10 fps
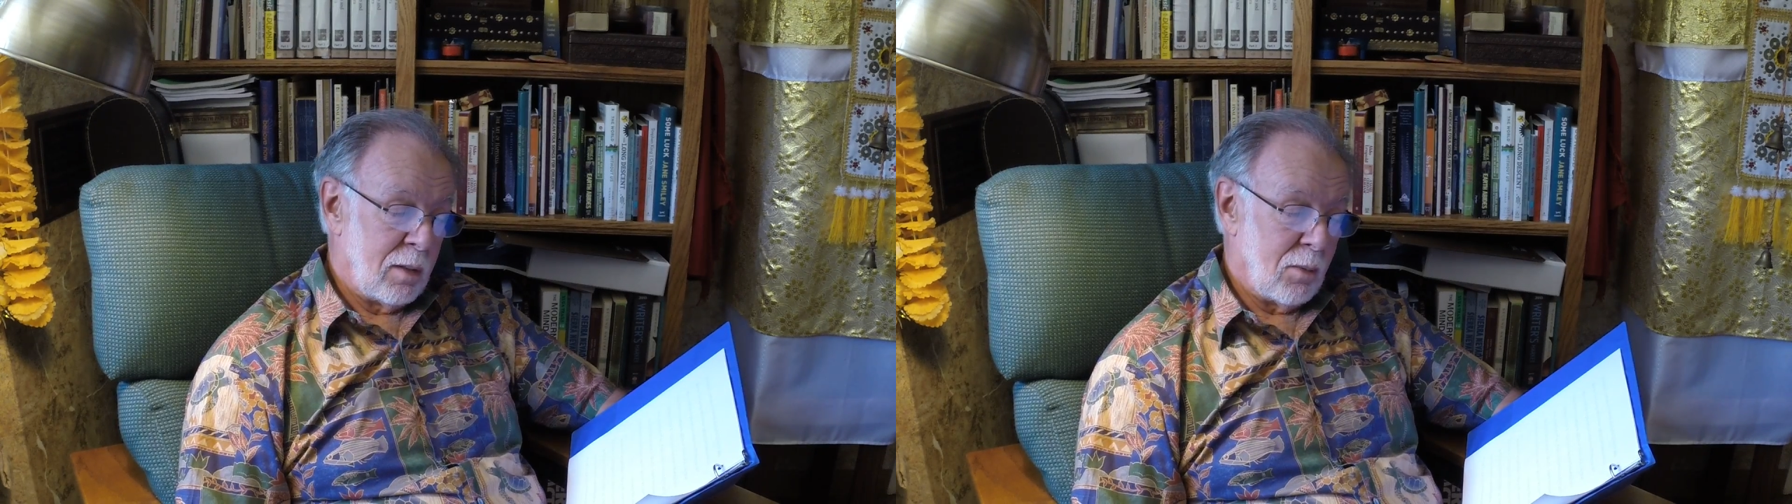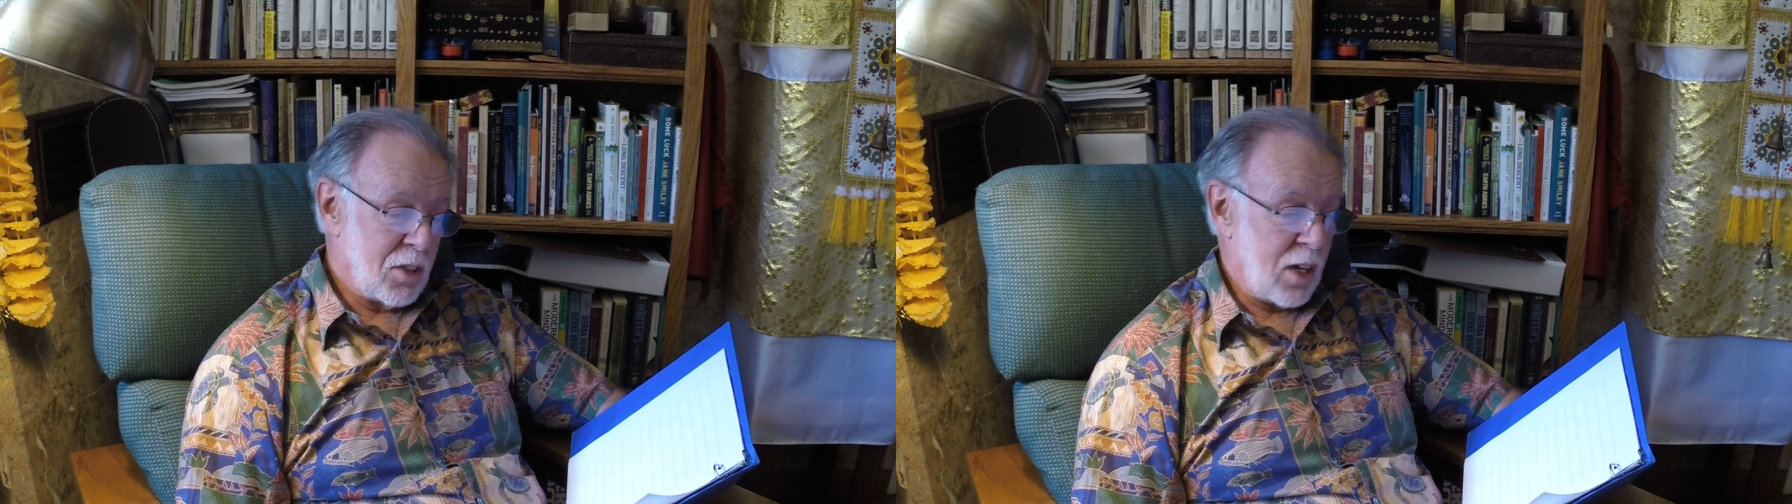
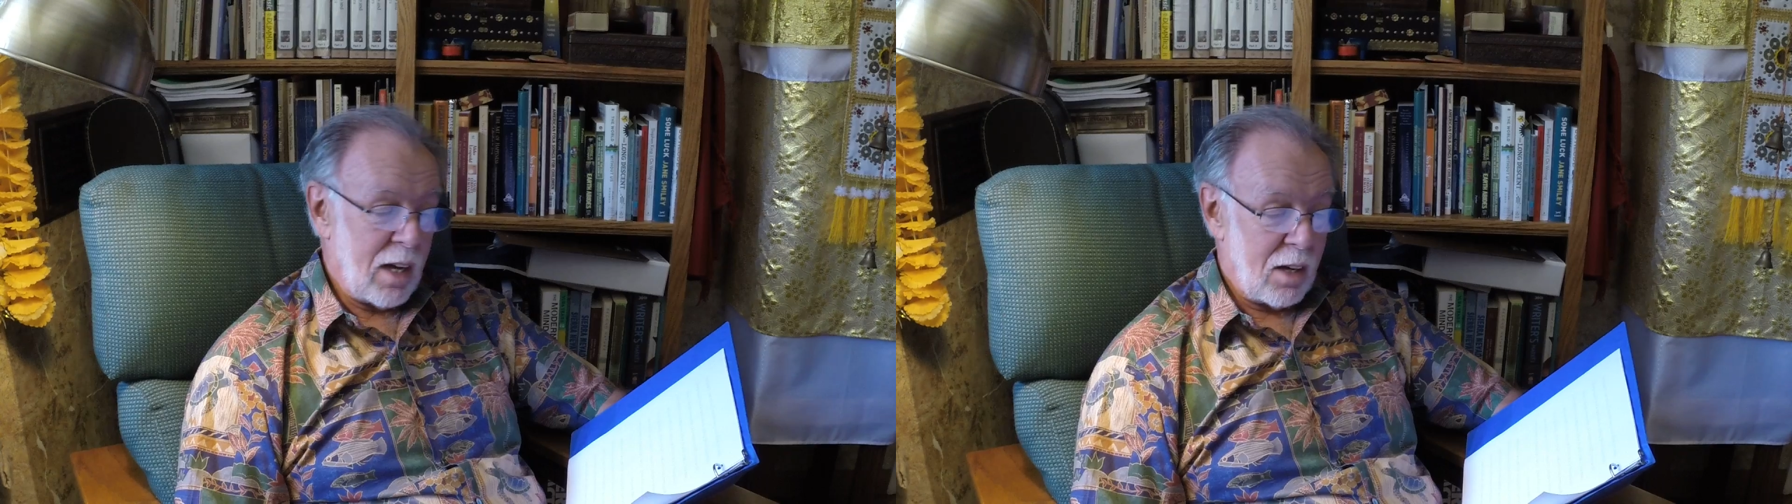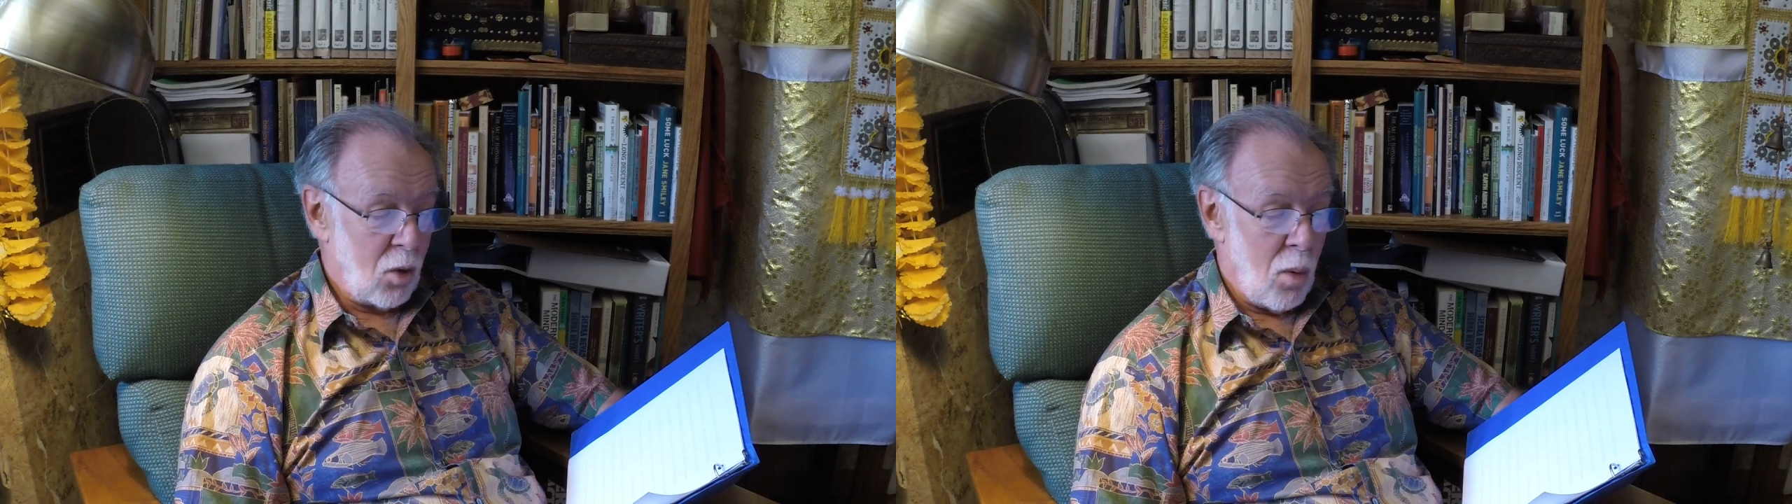Once I
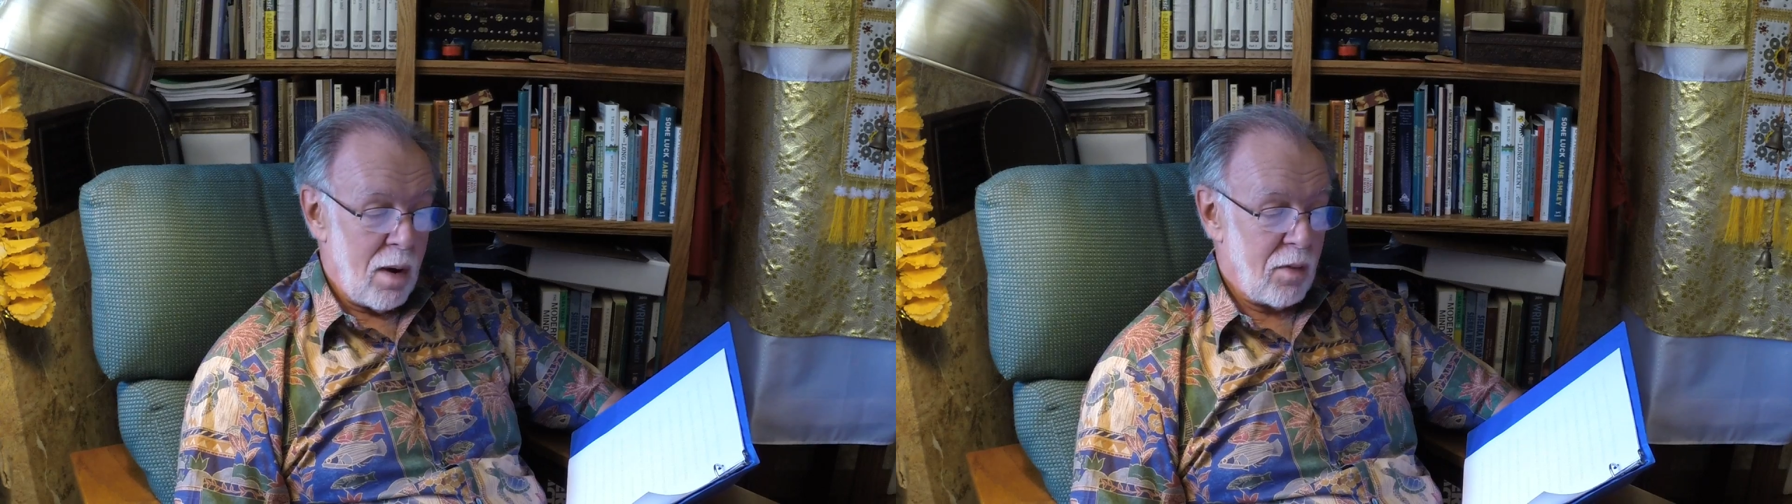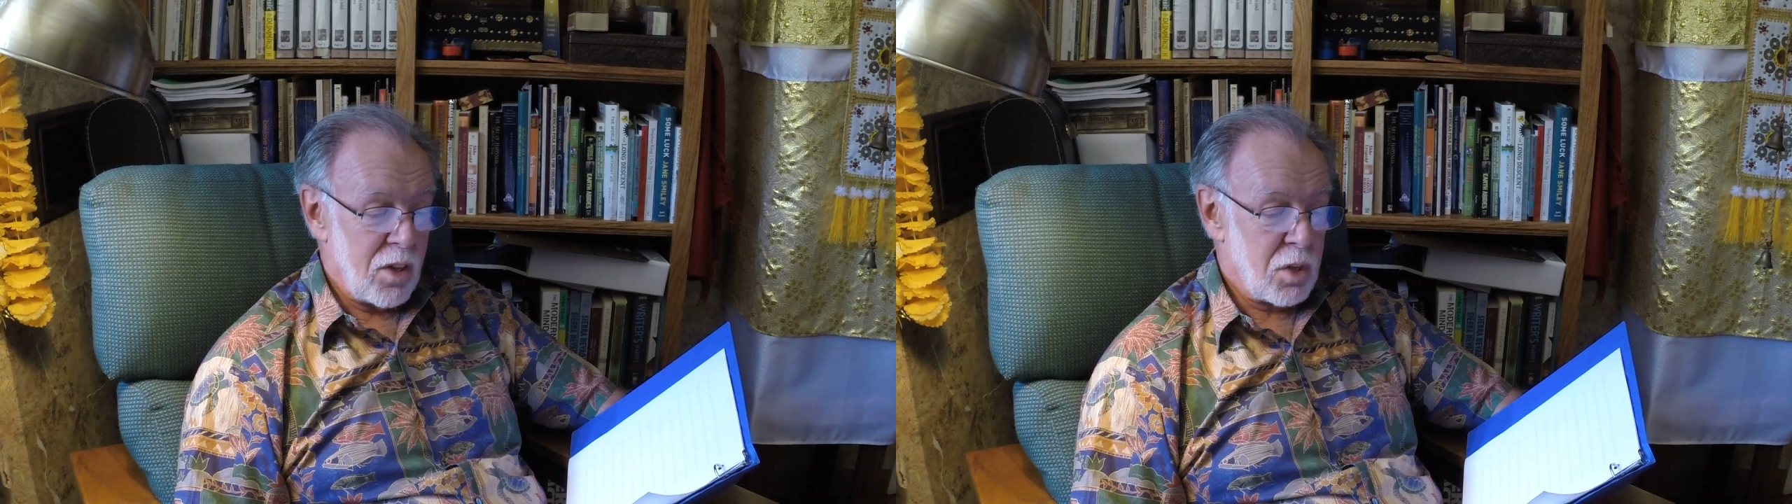got
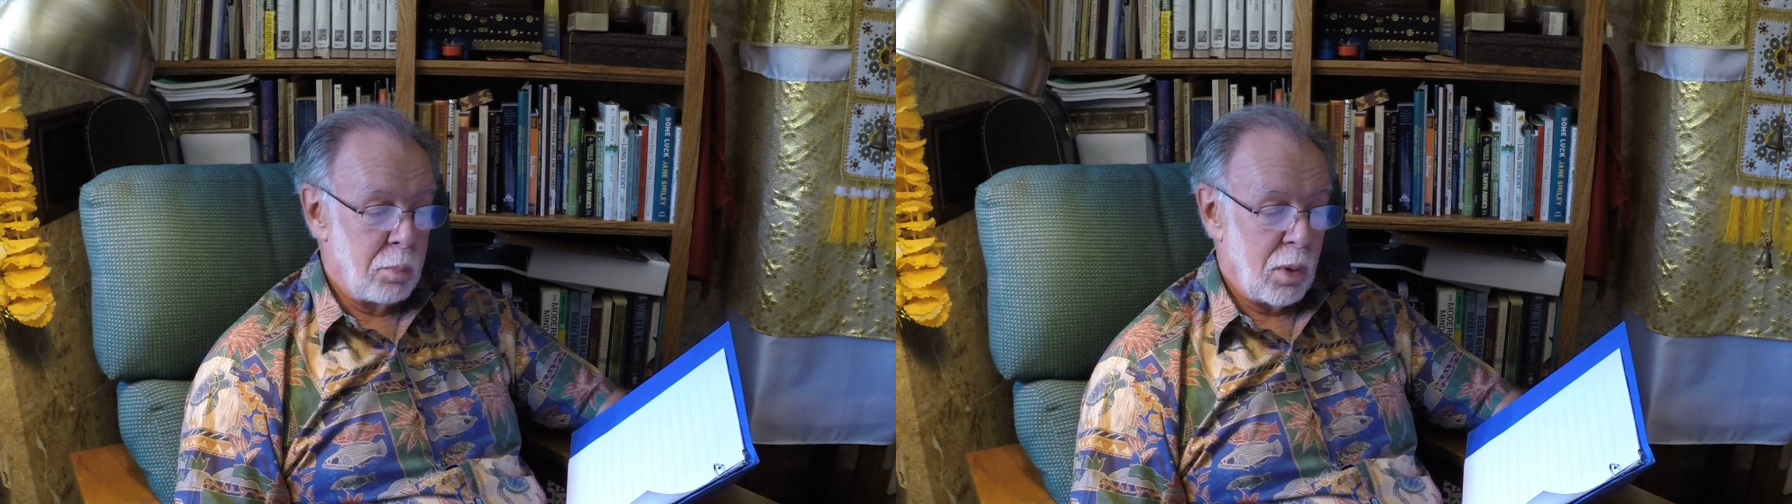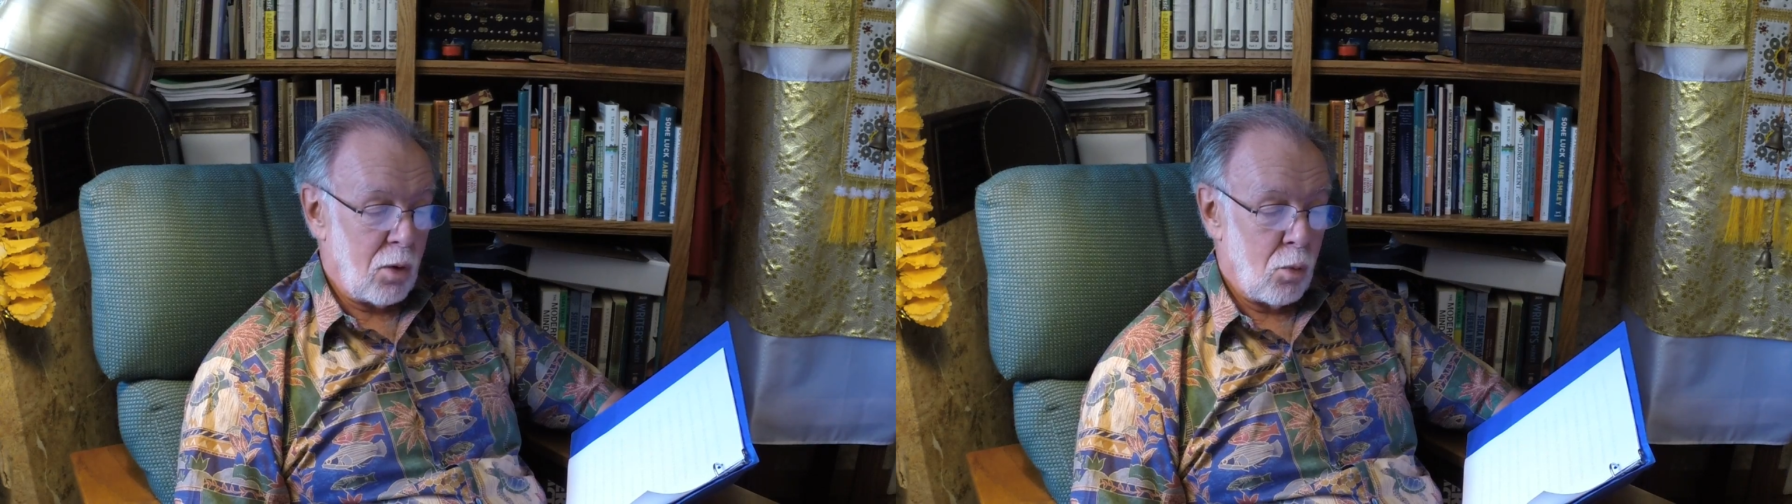going, this book